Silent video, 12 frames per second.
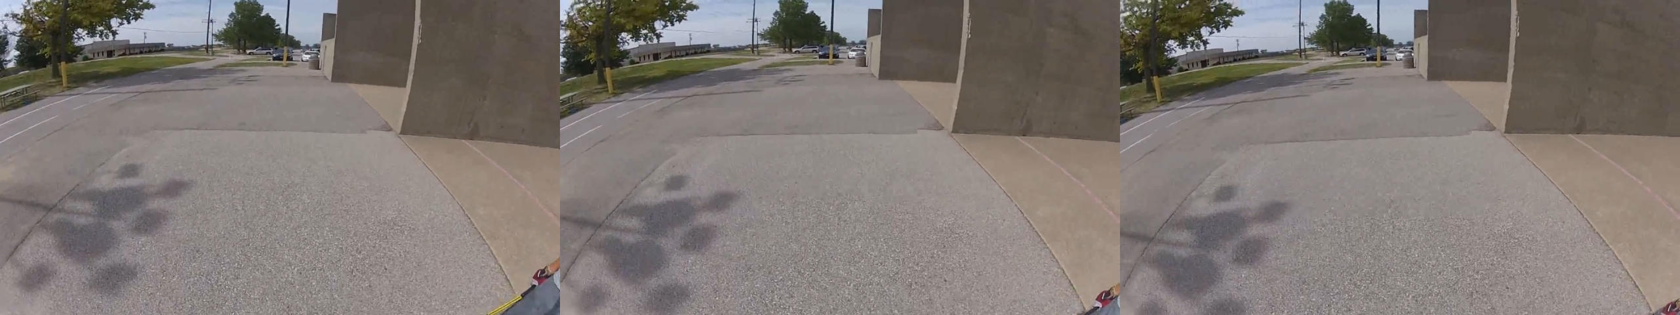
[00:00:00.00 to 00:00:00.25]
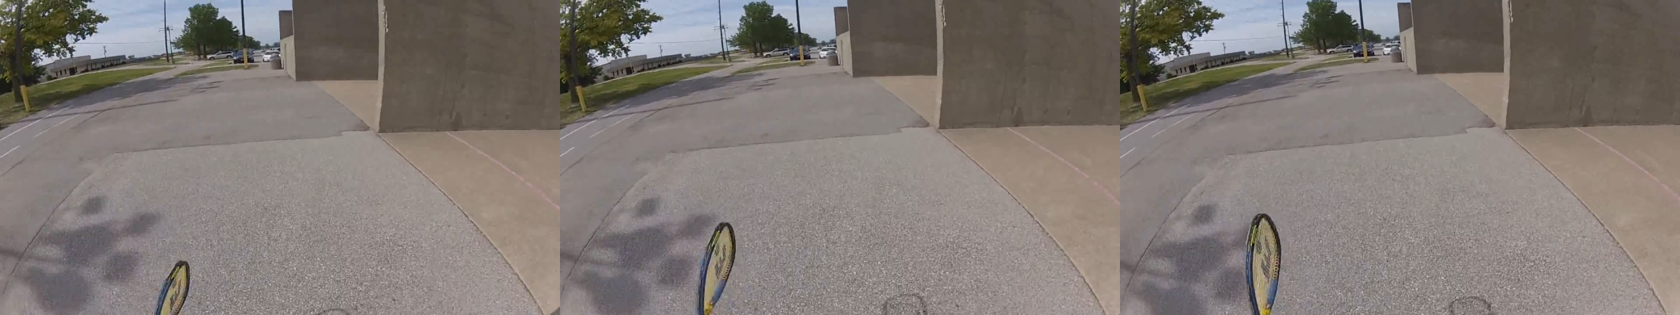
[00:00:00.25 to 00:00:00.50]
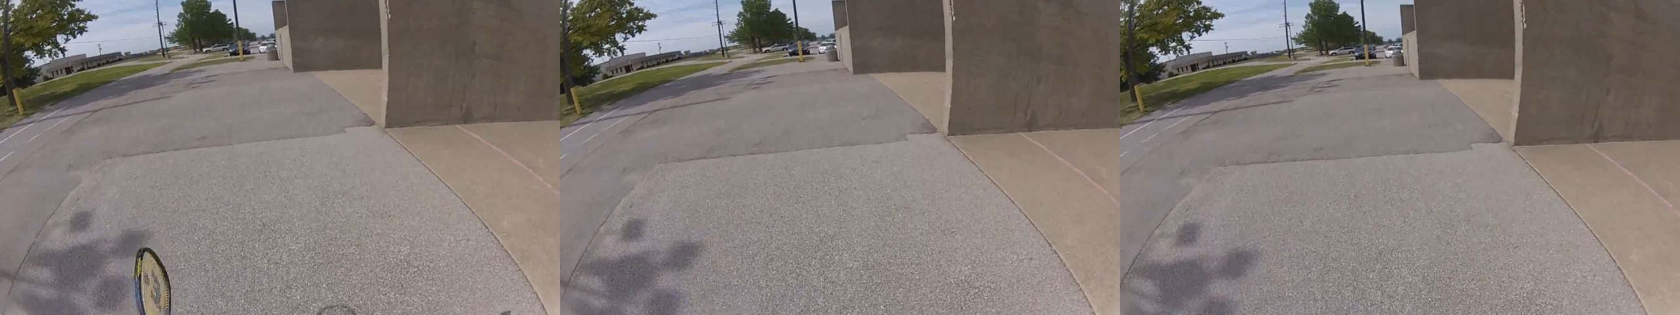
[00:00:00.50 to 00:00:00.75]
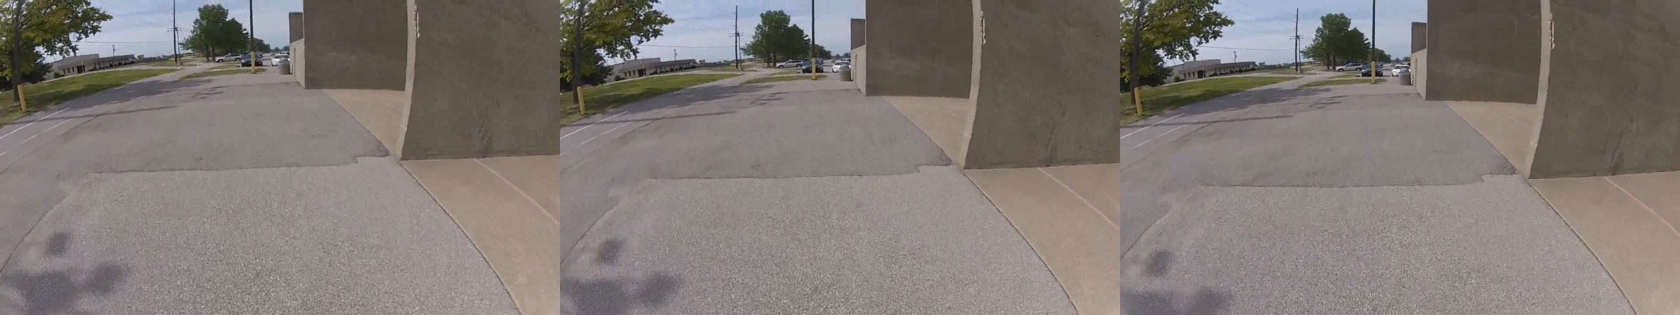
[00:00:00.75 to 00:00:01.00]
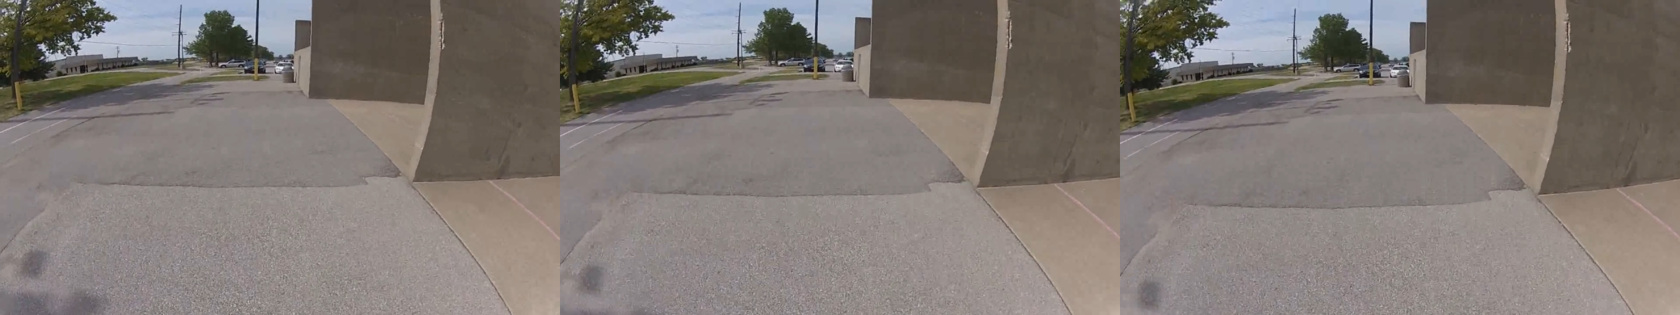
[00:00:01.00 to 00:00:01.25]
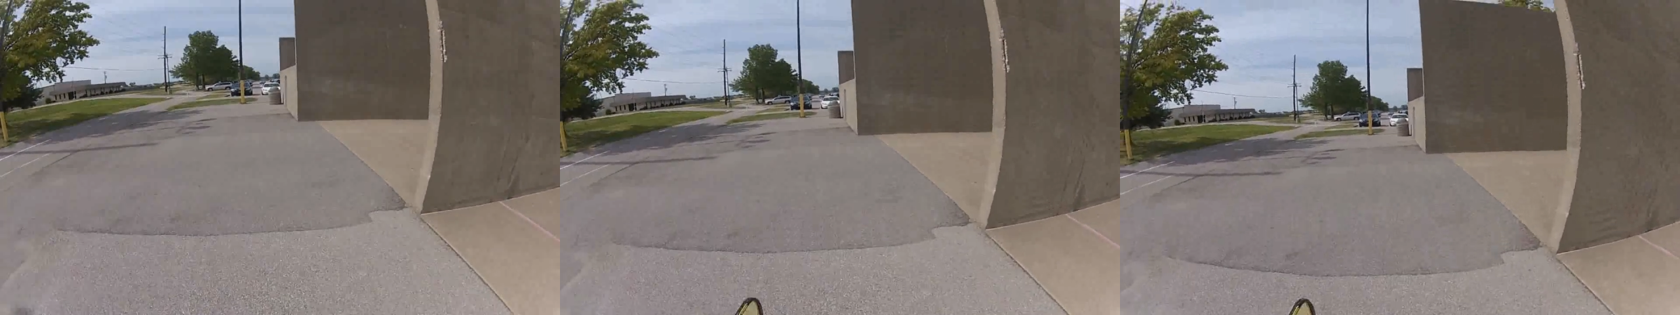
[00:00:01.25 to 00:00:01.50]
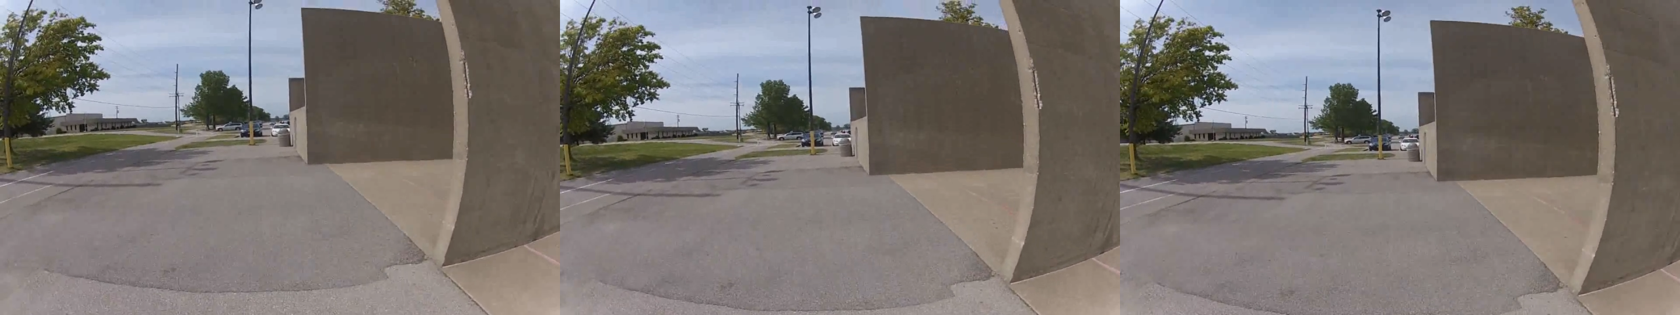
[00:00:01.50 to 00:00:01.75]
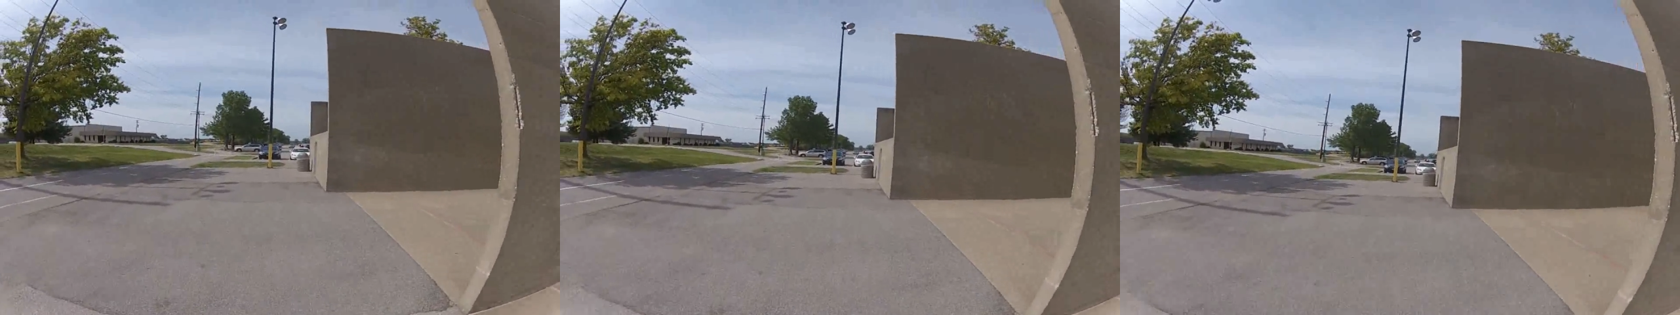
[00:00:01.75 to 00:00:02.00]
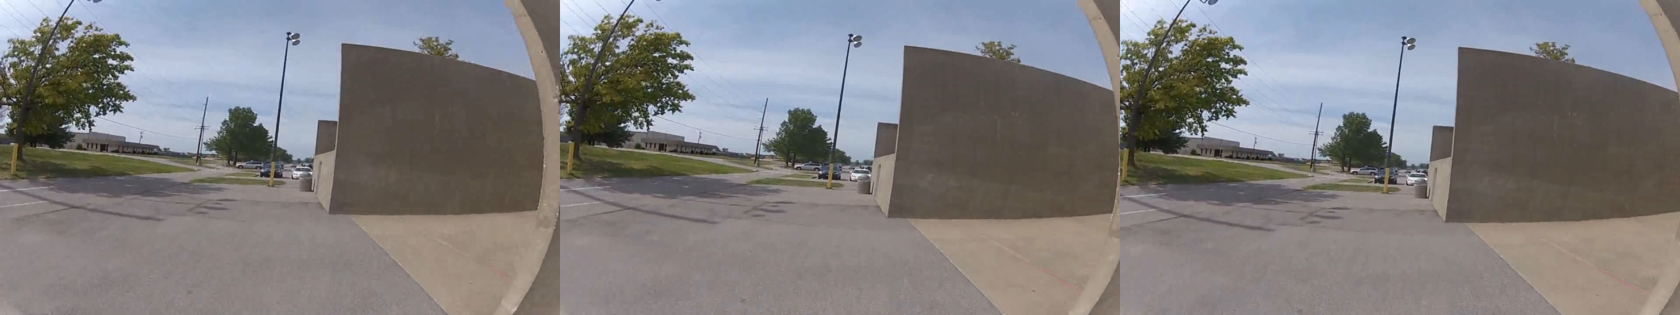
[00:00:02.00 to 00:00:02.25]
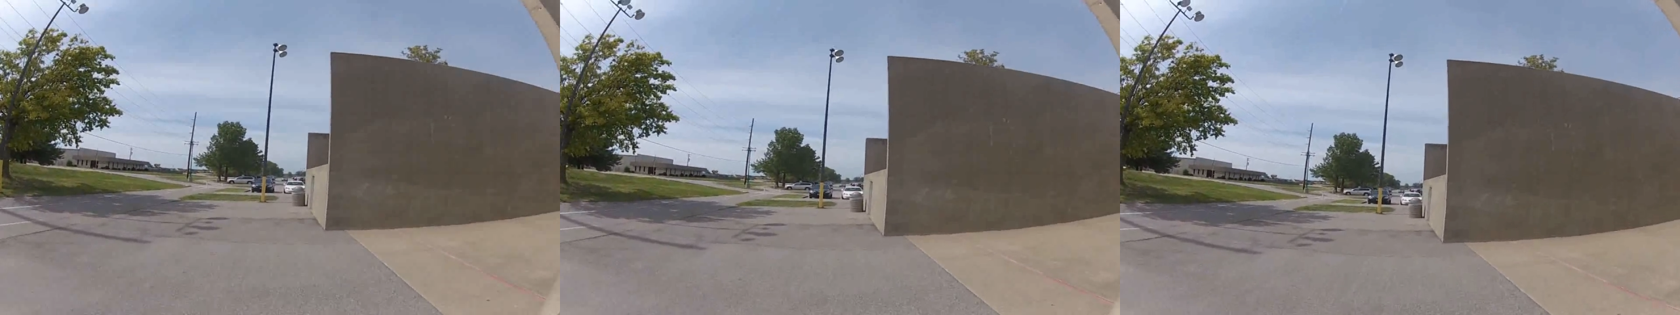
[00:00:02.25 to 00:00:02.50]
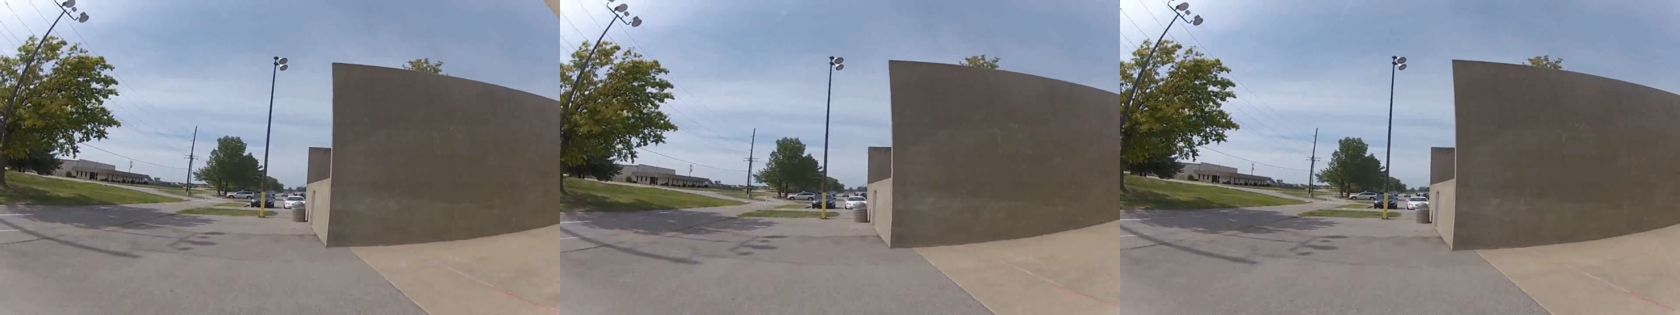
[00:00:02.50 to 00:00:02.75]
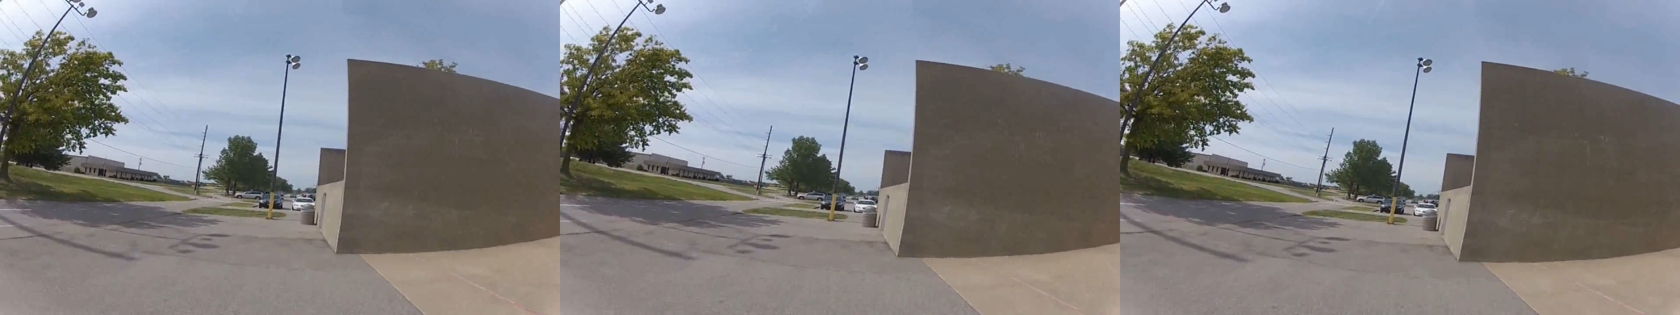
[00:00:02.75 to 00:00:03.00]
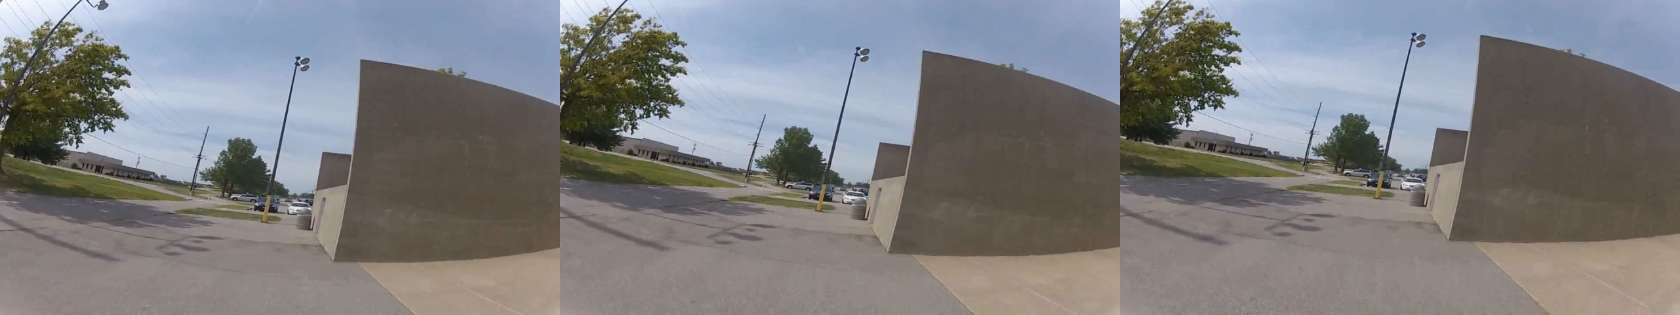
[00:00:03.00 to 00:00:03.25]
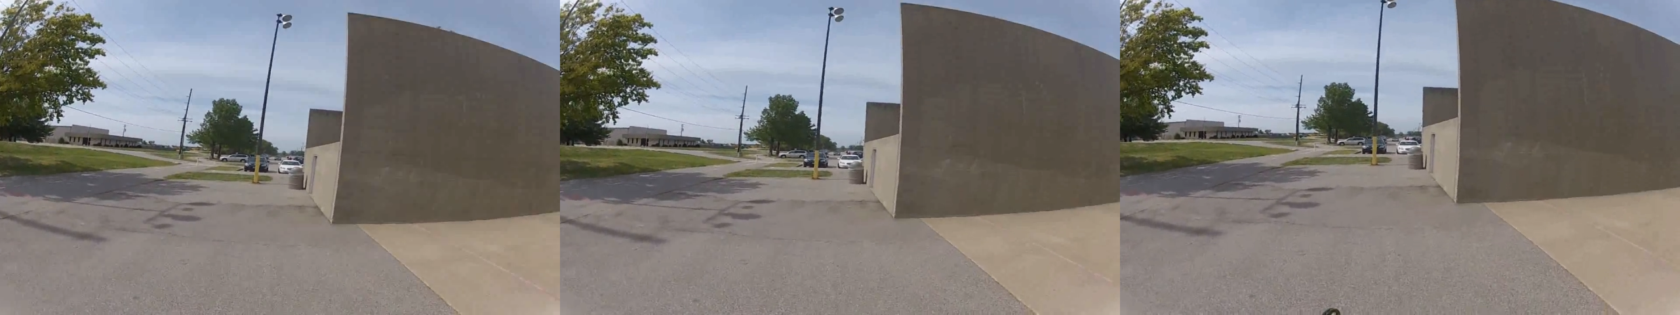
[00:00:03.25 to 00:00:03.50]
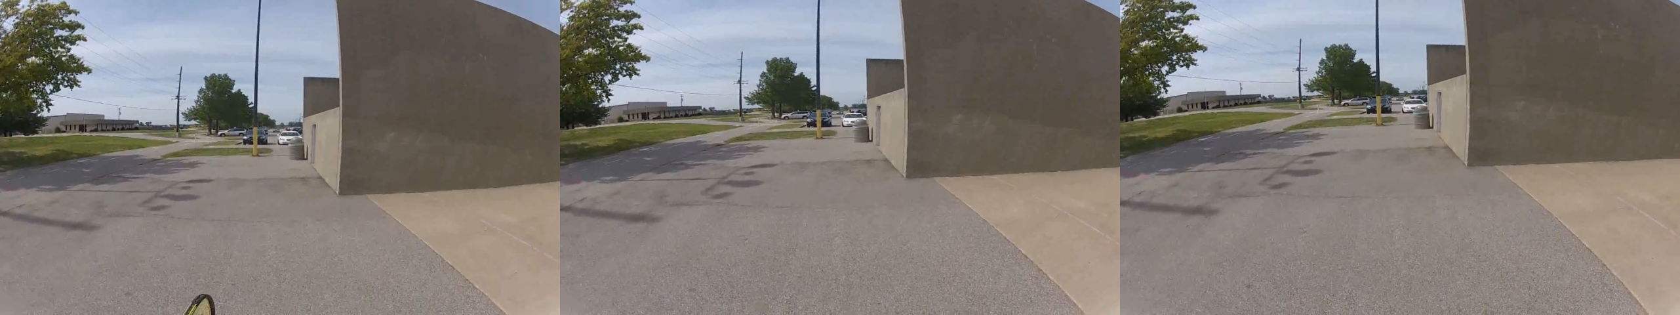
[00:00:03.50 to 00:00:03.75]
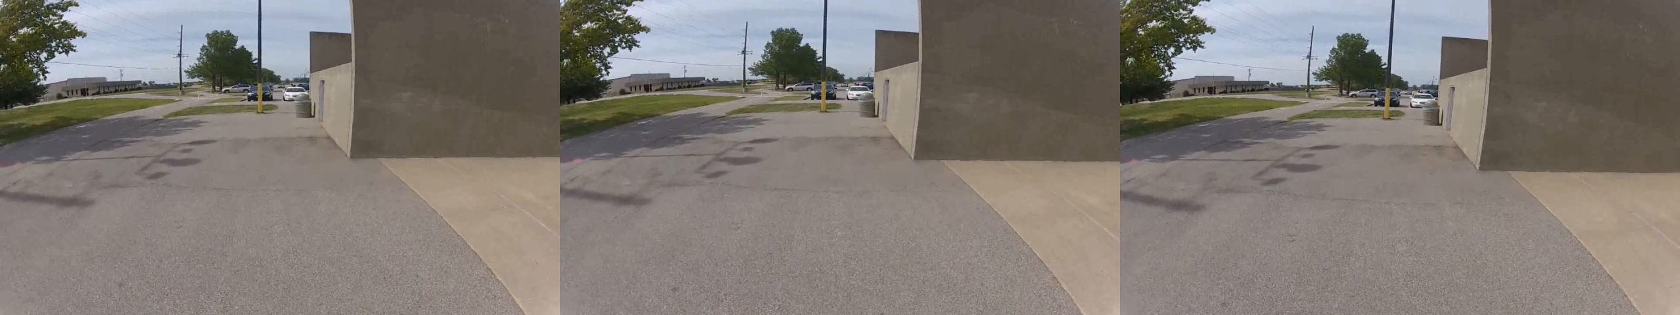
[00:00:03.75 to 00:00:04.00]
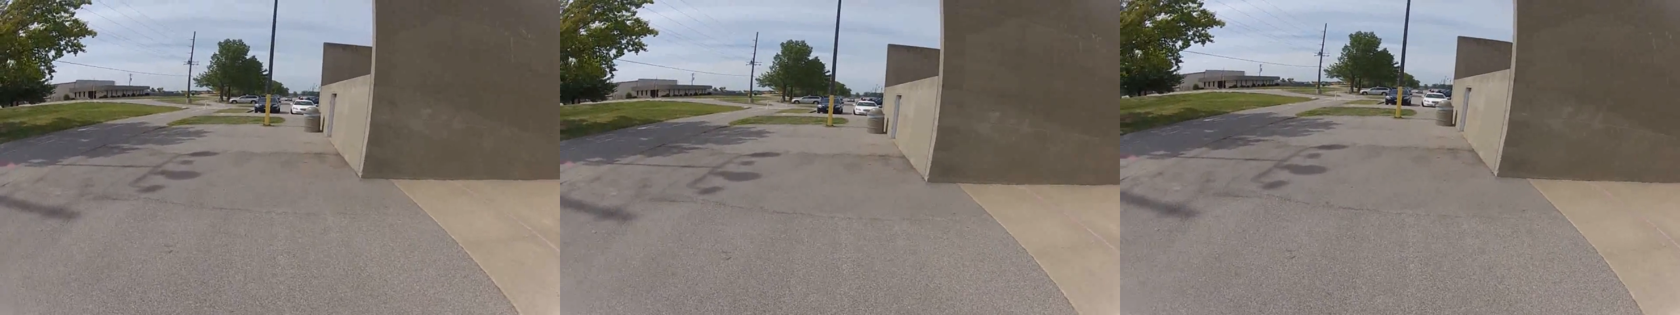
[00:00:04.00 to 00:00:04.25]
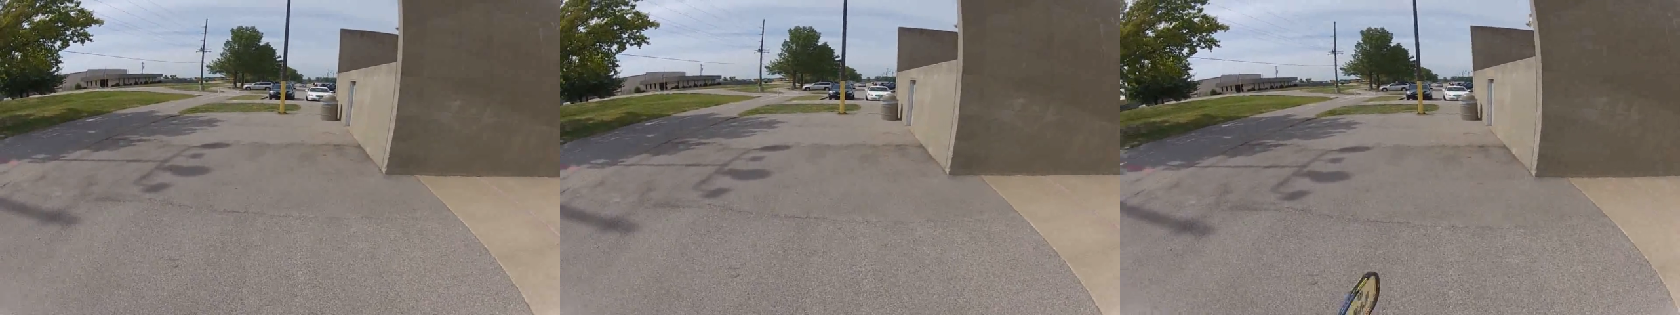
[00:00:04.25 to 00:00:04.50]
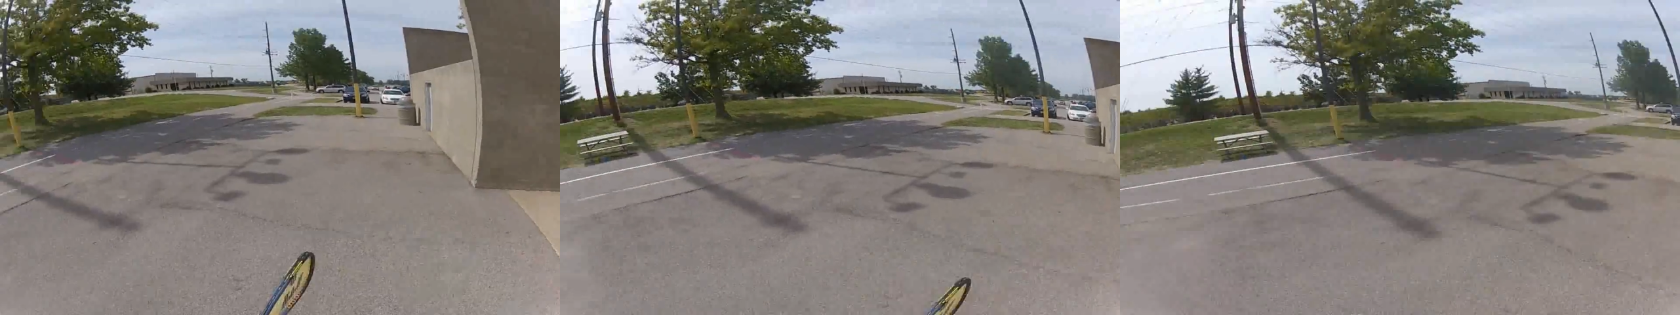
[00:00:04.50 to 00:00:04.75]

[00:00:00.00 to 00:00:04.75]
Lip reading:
(no speaker visible)